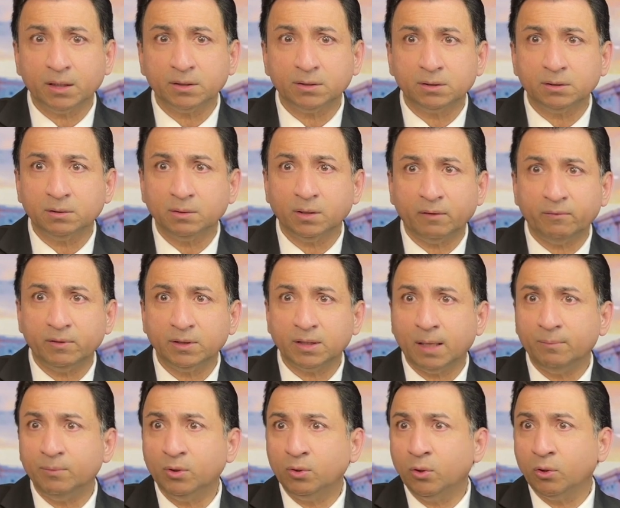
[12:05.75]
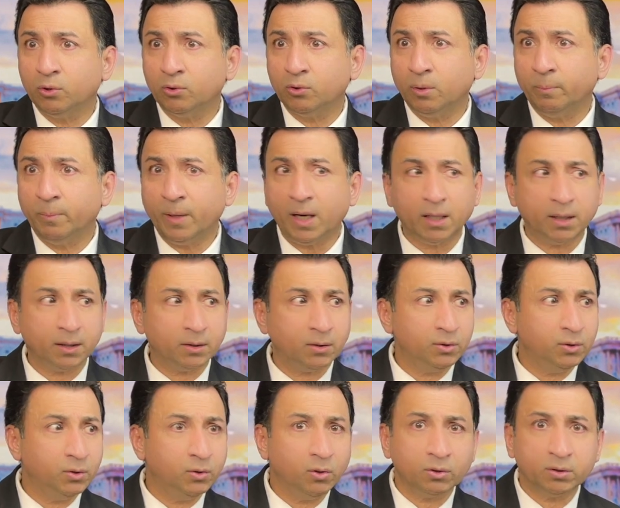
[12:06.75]
because every time you go to a park
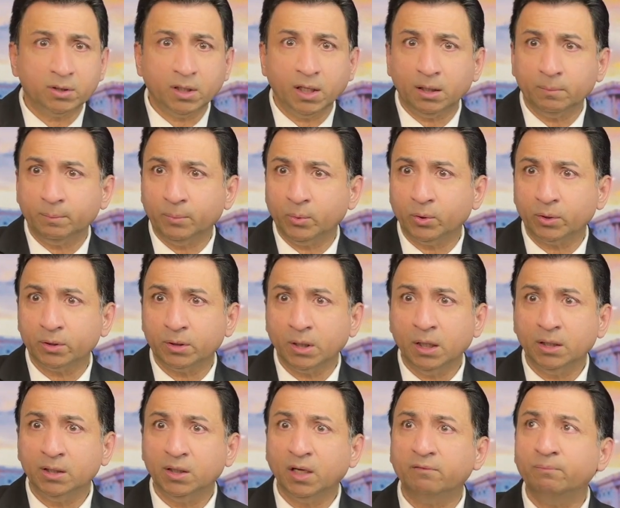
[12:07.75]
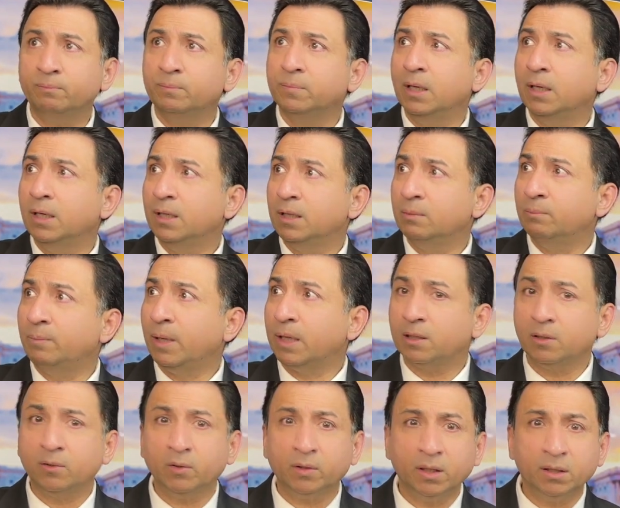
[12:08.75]
or you go to the airport, you have
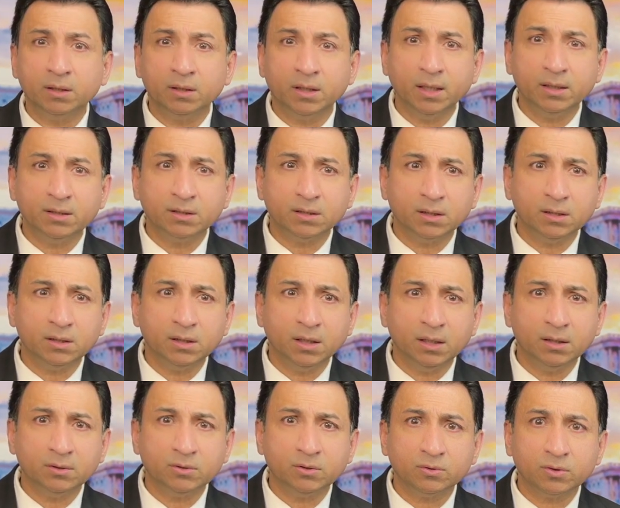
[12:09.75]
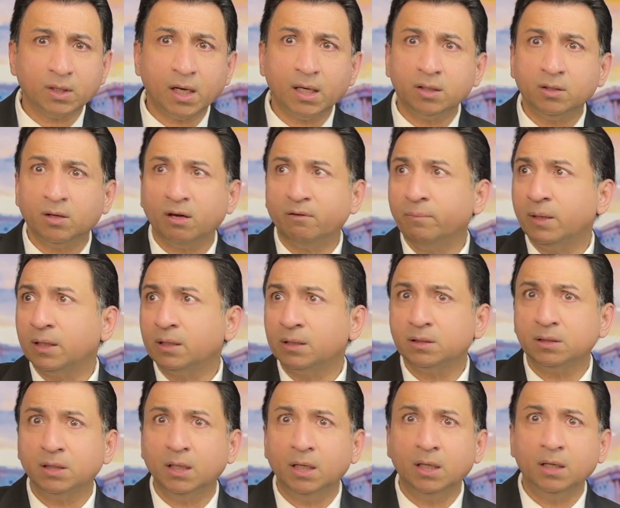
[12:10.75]
better looking things in society. You have
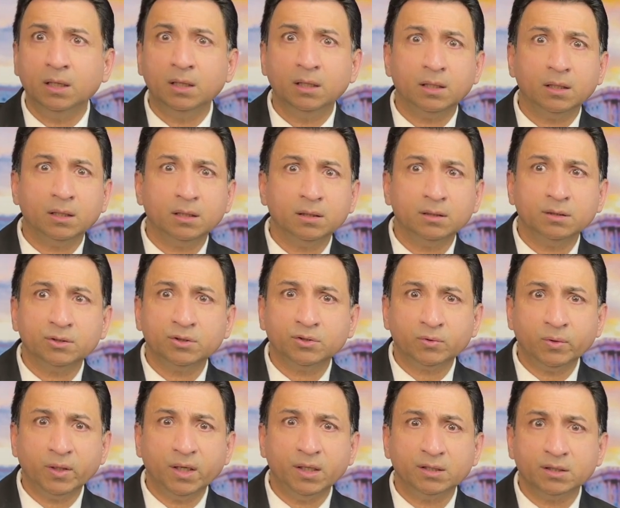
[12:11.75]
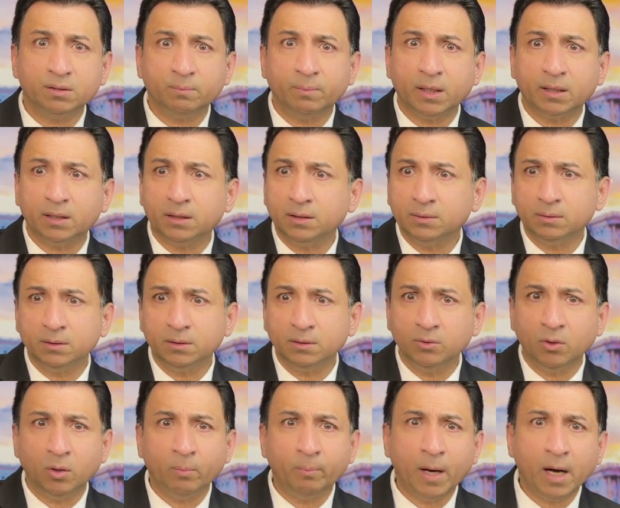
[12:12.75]
better streets, better
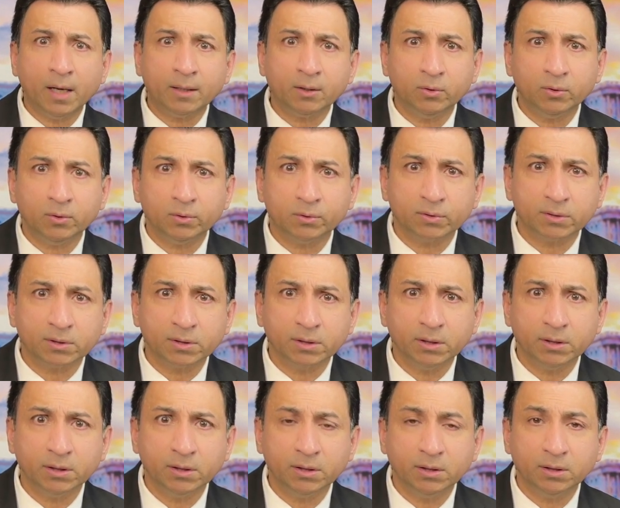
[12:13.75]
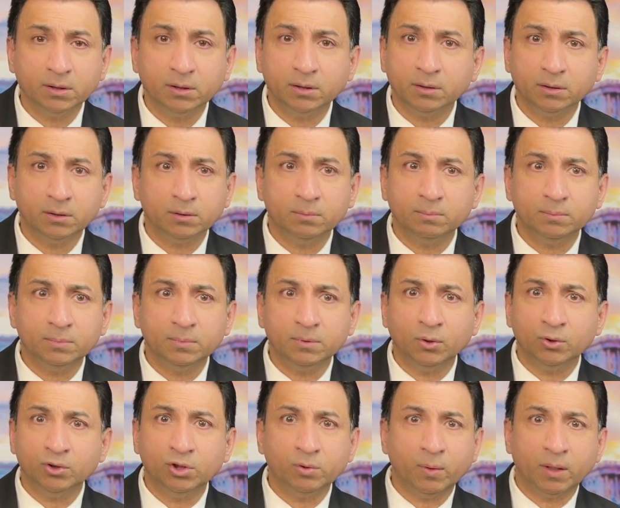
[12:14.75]
no potholes.
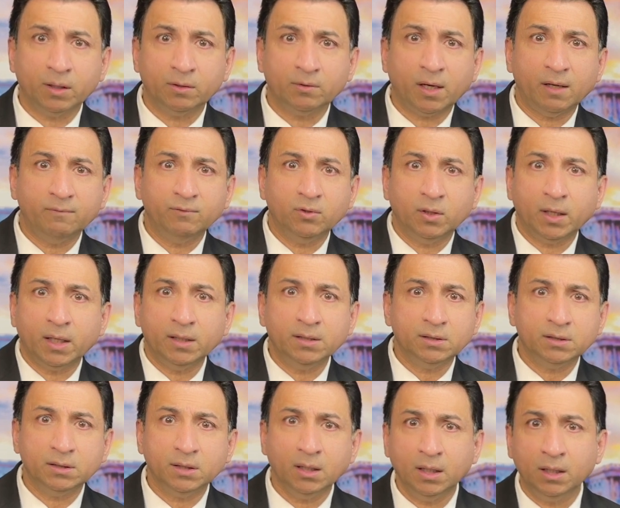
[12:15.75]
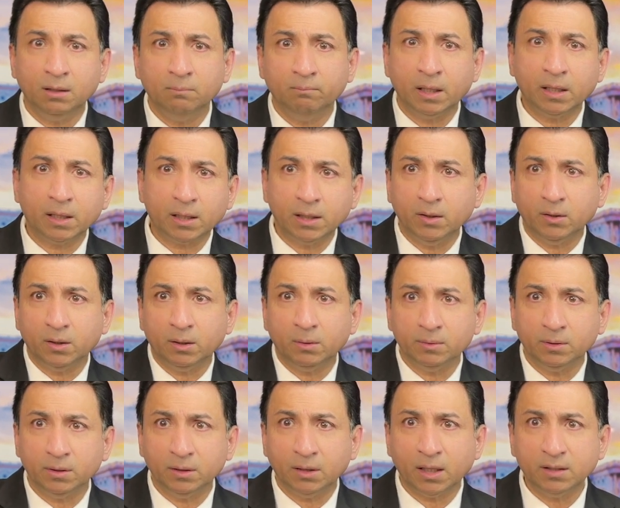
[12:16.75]
Don't you want to drive your nice Bentley on
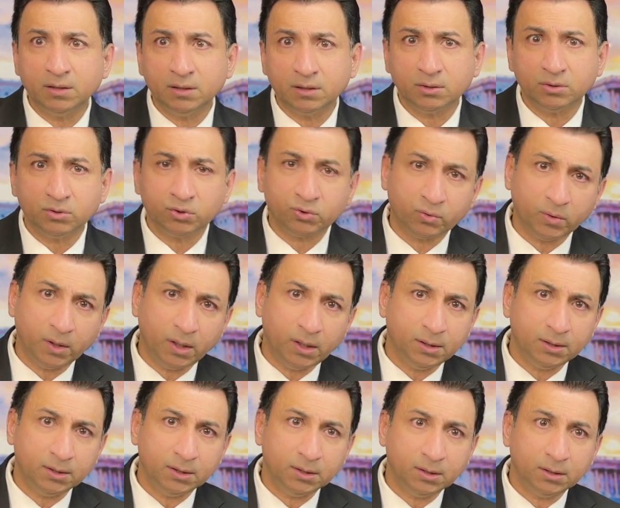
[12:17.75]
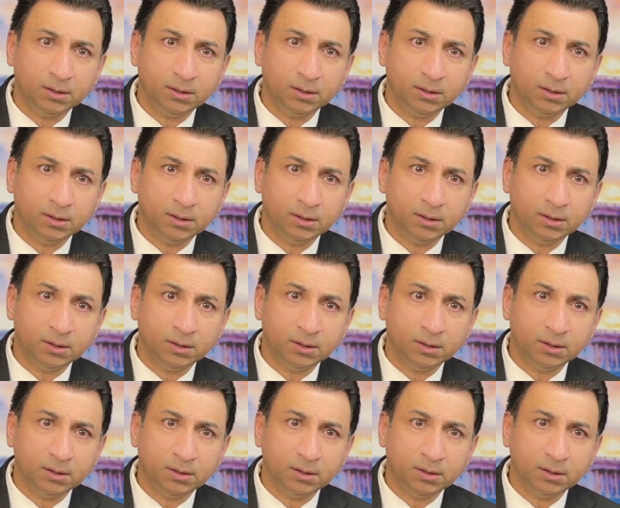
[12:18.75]
a nice street?